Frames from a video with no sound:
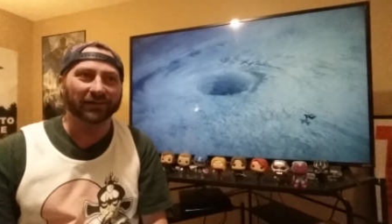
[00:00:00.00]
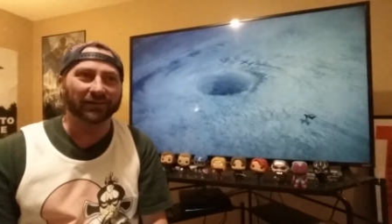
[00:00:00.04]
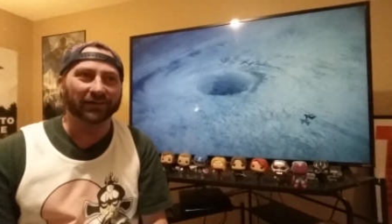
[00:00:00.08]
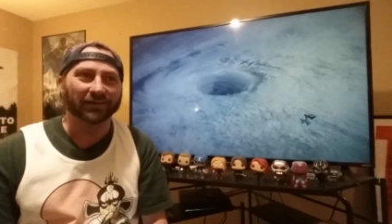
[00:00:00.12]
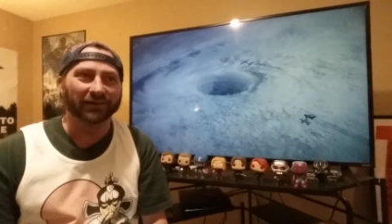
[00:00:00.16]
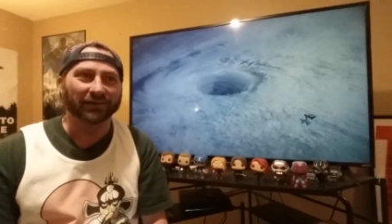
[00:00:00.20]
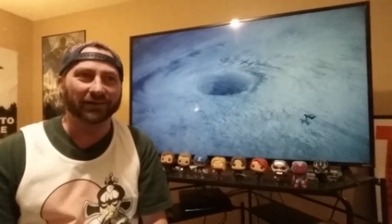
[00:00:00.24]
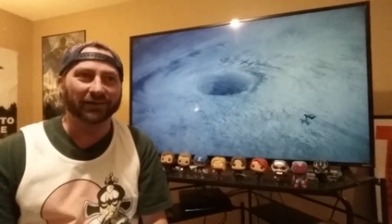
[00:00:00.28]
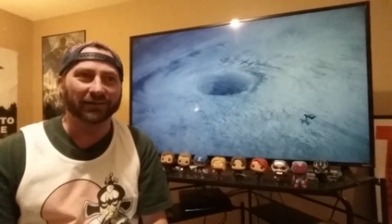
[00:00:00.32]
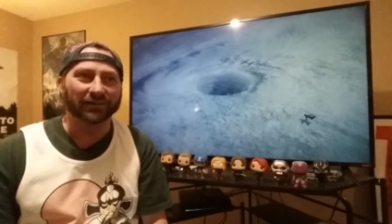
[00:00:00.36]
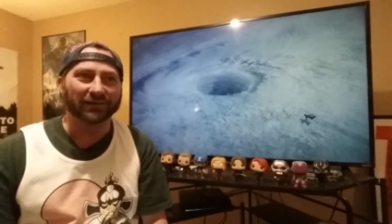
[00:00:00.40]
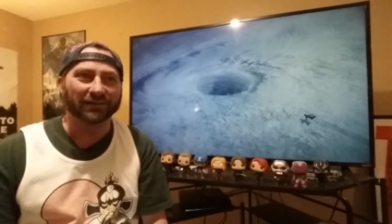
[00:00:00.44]

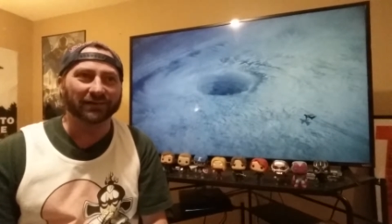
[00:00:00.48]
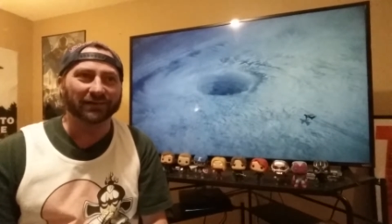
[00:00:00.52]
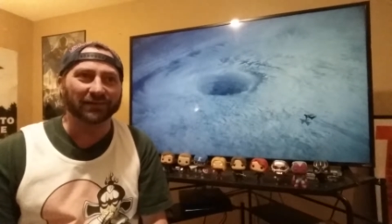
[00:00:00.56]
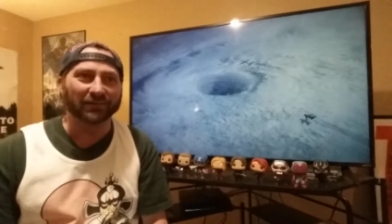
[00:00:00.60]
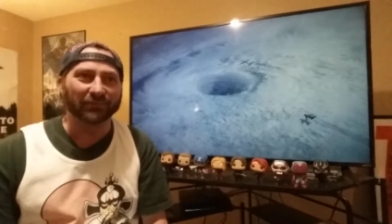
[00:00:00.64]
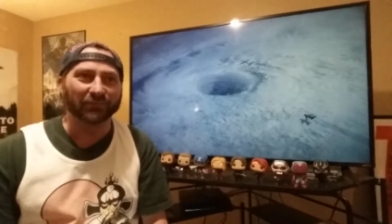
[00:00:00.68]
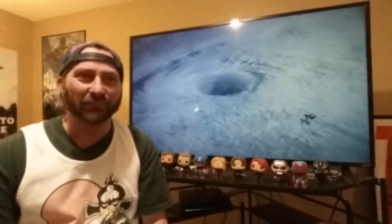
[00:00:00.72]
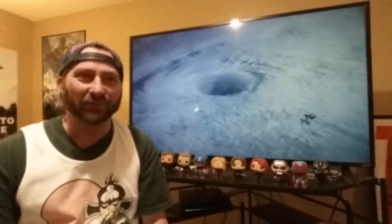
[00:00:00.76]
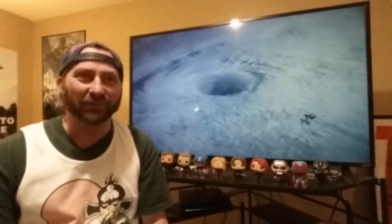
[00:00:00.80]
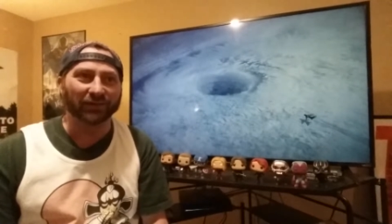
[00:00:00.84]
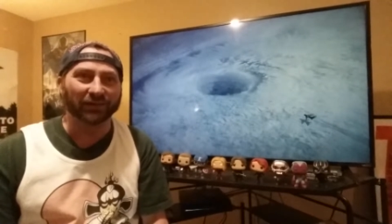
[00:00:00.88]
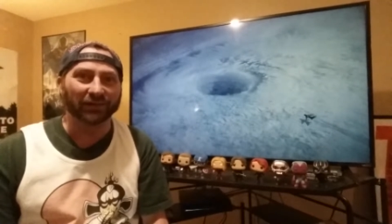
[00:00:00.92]
uh,
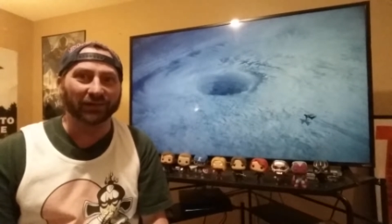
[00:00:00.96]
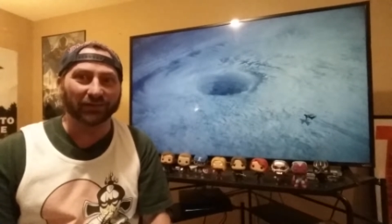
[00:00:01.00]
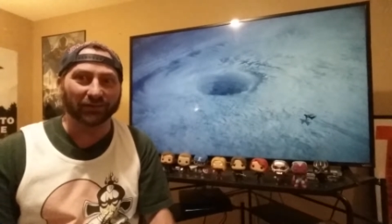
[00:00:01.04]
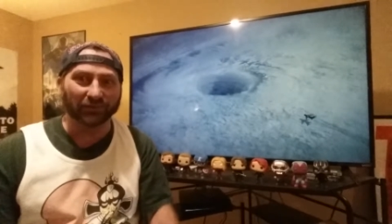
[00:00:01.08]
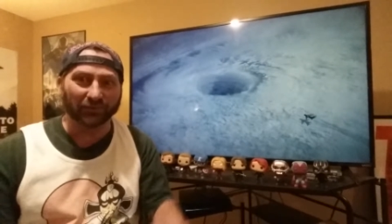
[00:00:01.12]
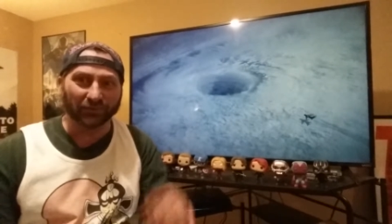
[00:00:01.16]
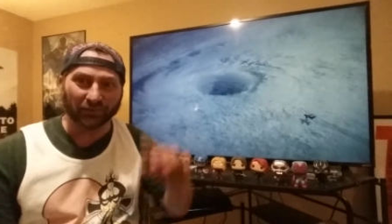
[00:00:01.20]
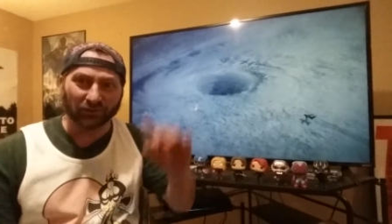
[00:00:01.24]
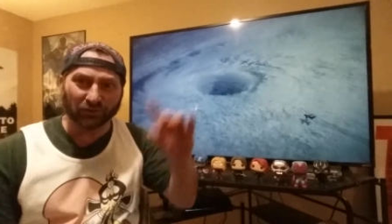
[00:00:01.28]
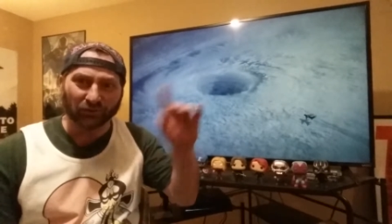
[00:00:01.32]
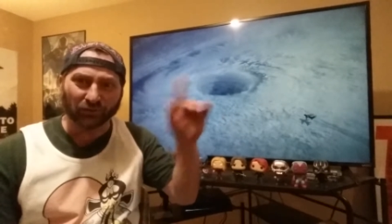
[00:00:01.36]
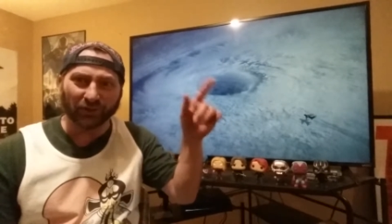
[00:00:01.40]
someone that you
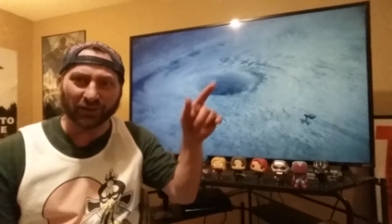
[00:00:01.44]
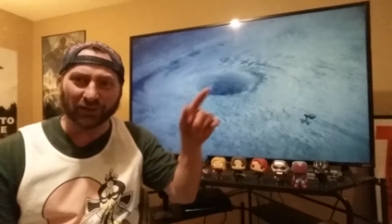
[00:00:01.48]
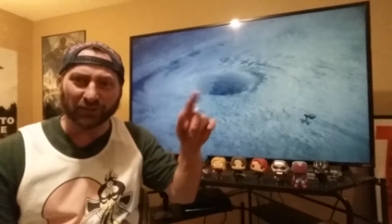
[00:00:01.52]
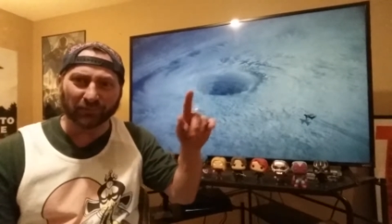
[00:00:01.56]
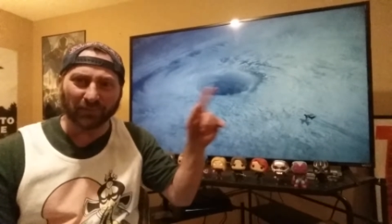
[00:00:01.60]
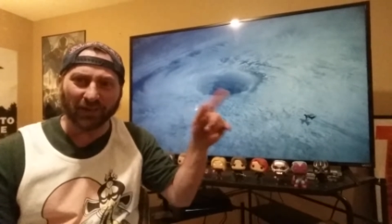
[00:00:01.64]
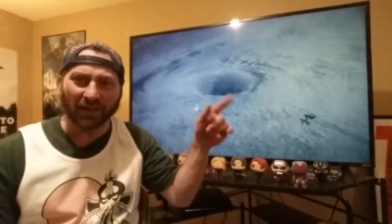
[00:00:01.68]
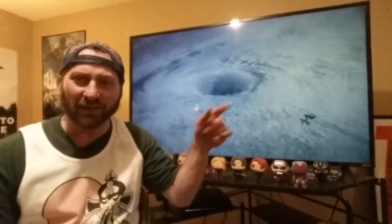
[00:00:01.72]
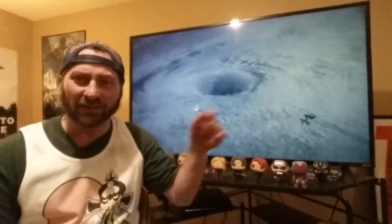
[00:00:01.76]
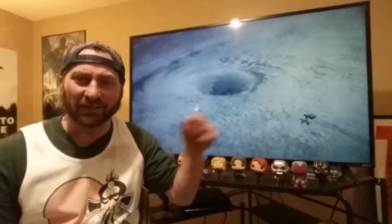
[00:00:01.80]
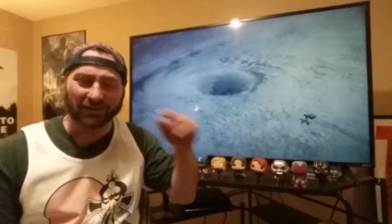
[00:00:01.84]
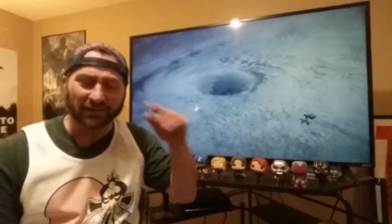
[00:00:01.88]
can trace
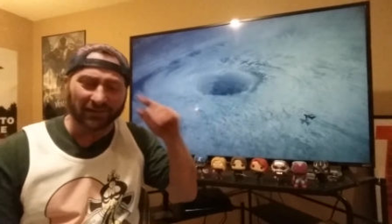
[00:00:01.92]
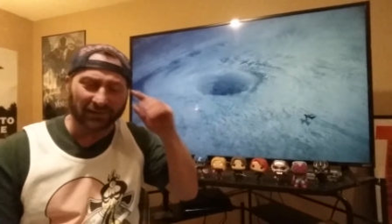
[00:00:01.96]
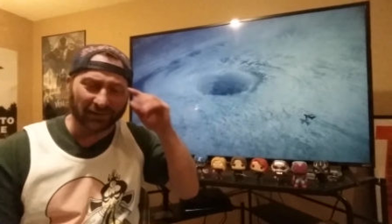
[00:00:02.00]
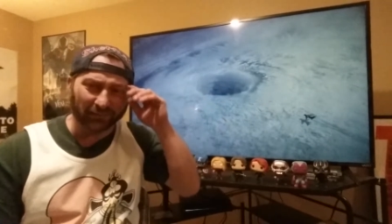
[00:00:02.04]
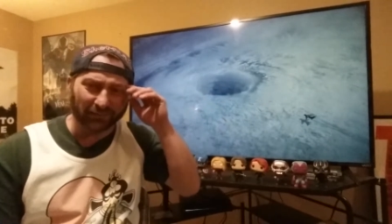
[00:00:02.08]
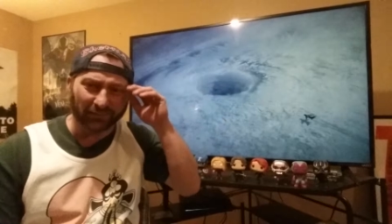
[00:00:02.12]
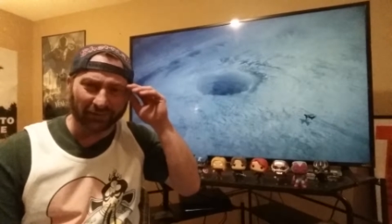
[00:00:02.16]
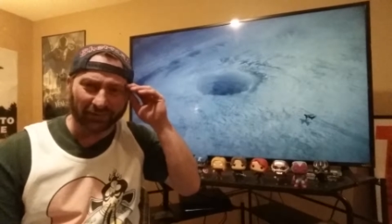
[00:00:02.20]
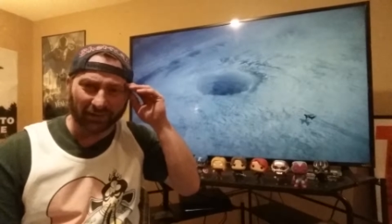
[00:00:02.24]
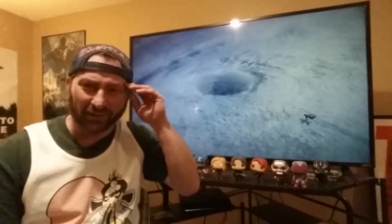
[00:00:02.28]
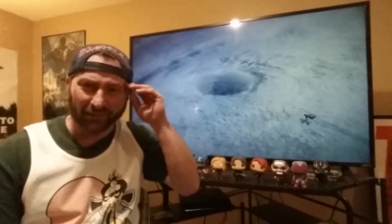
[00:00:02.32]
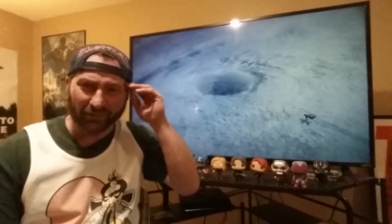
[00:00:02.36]
back to
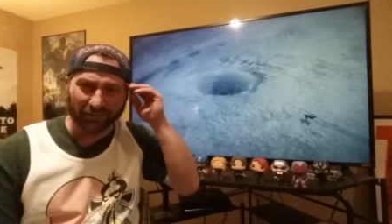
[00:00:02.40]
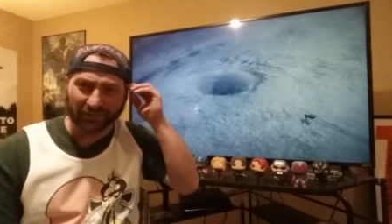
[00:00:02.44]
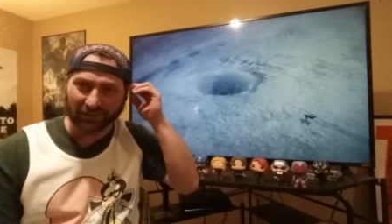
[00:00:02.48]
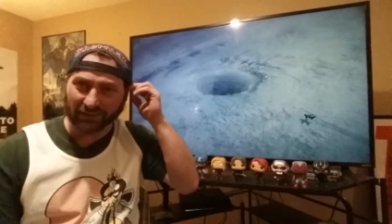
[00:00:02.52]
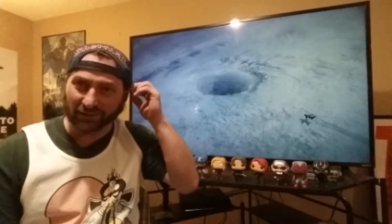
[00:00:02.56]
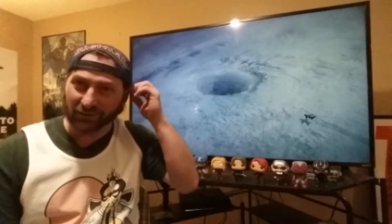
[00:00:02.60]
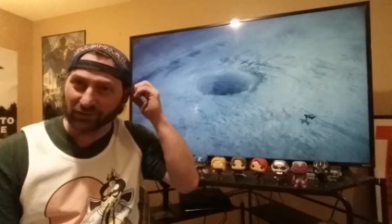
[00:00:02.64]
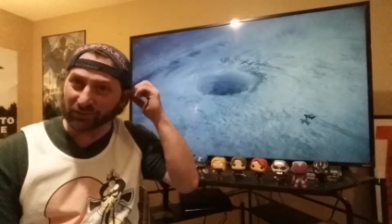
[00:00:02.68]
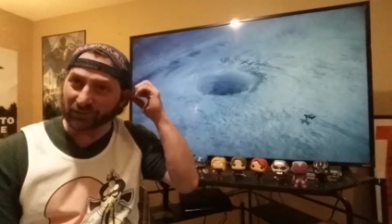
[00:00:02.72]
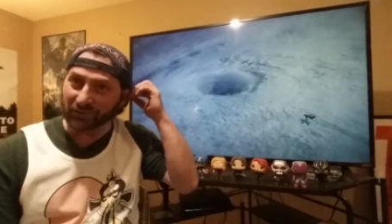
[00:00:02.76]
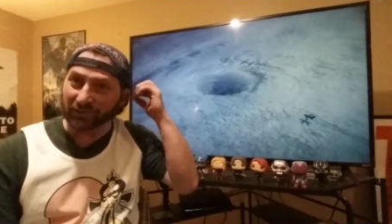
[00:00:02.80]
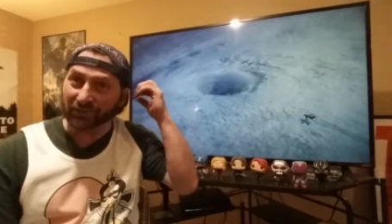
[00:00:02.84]
something else
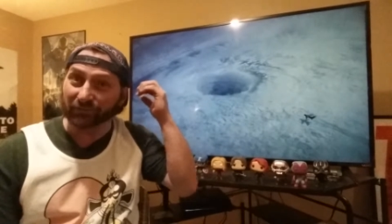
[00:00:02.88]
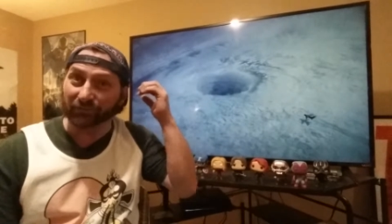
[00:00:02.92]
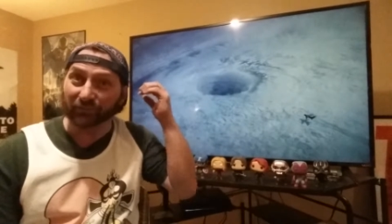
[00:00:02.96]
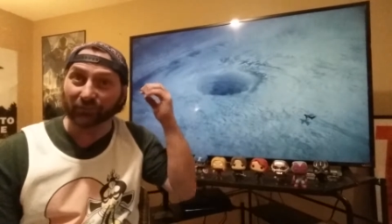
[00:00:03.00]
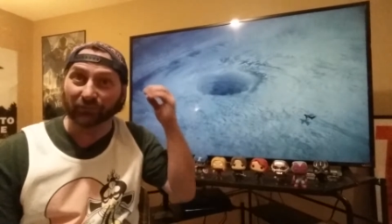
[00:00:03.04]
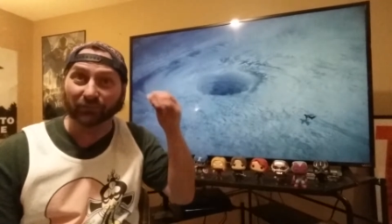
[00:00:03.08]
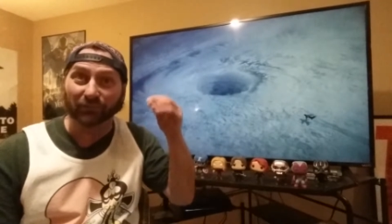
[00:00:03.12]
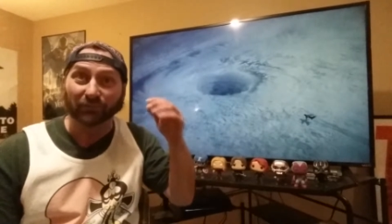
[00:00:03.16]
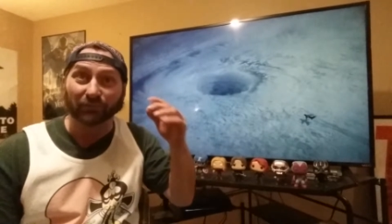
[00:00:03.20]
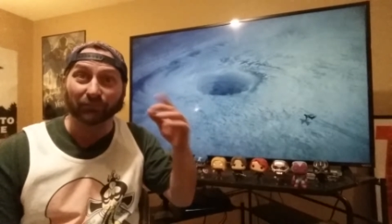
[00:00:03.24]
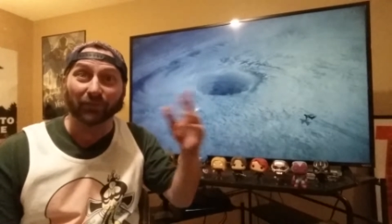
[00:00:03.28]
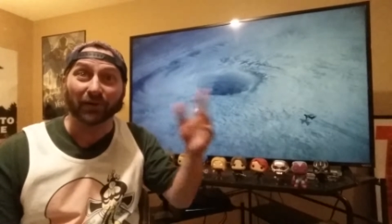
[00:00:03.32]
that you didn't
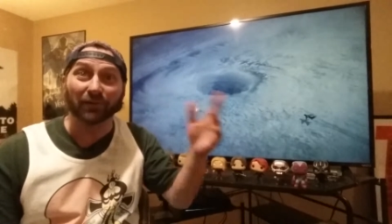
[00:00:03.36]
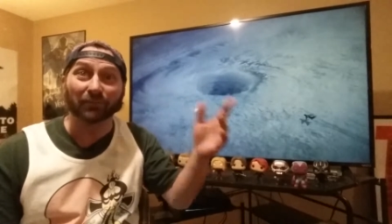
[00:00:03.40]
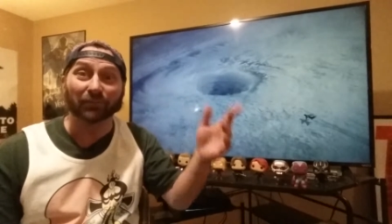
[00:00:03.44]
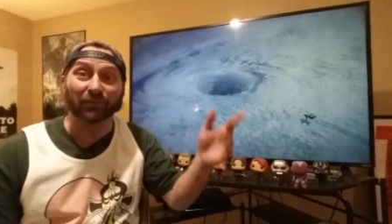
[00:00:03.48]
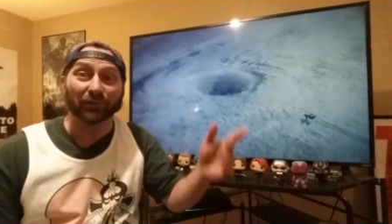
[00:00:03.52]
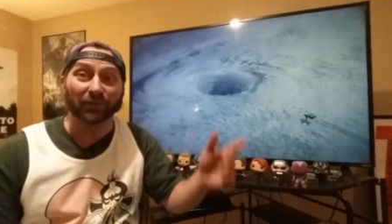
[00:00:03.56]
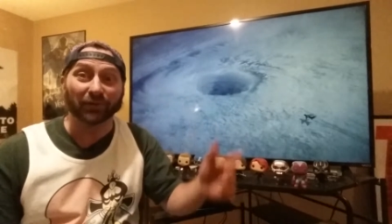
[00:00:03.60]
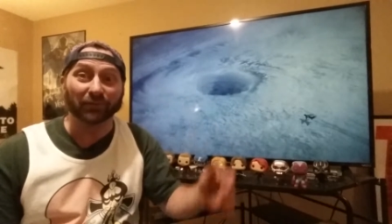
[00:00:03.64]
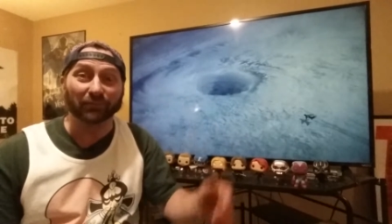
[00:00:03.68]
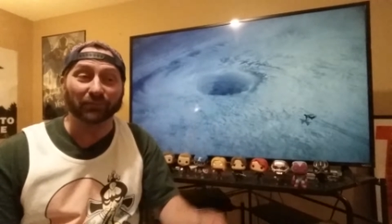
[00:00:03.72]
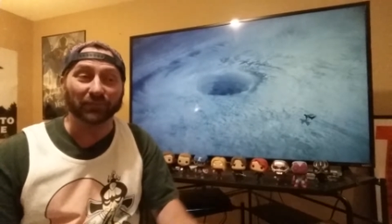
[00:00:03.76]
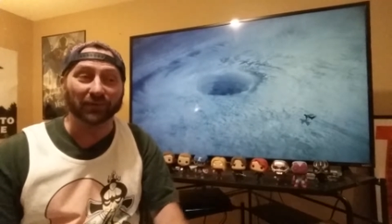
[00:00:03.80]
re-
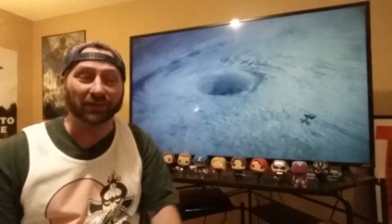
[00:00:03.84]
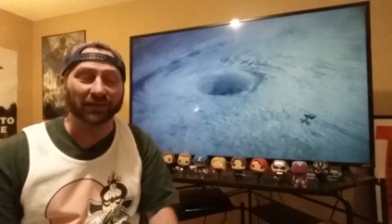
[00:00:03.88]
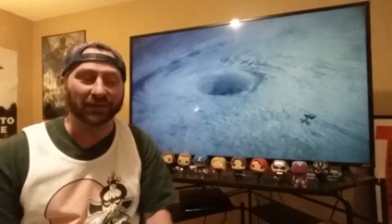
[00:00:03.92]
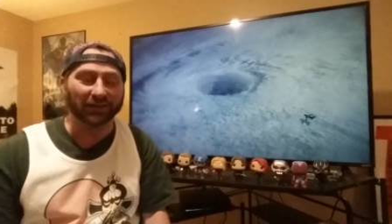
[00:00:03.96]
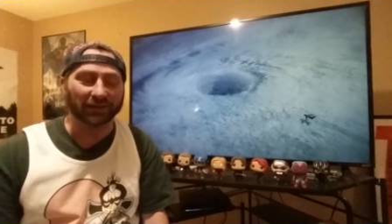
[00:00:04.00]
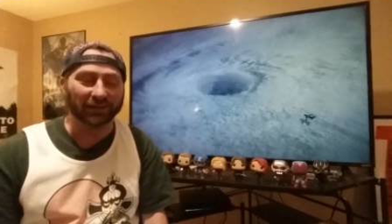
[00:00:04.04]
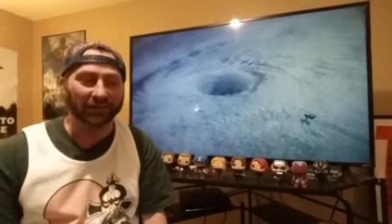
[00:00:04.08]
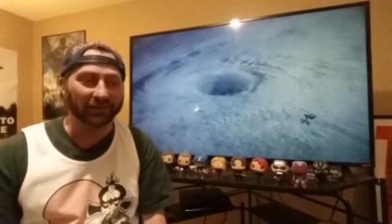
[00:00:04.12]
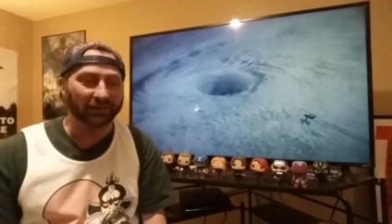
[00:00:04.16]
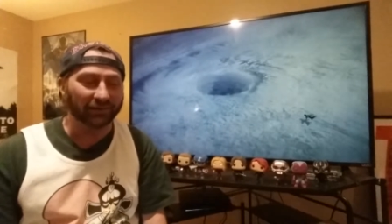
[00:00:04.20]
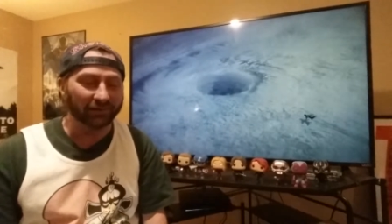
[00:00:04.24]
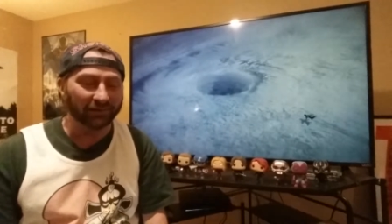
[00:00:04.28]
remember them
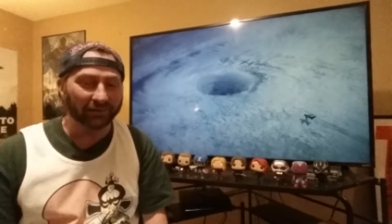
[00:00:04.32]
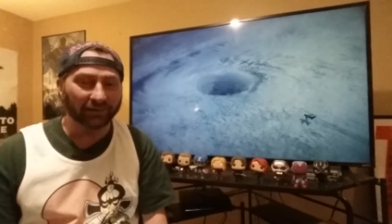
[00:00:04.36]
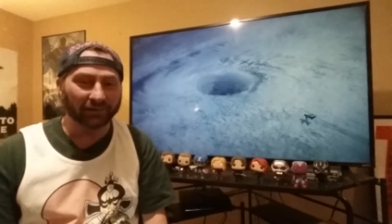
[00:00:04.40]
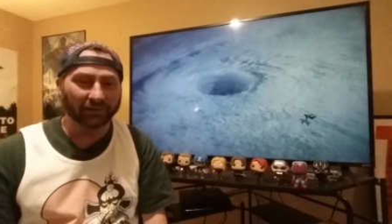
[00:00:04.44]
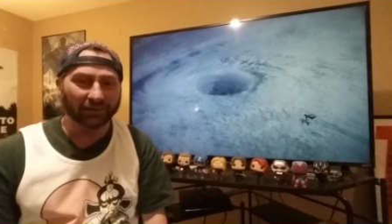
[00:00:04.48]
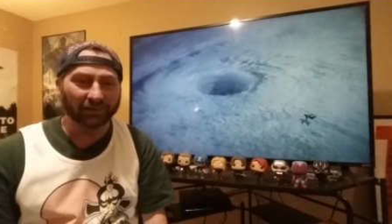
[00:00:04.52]
being in.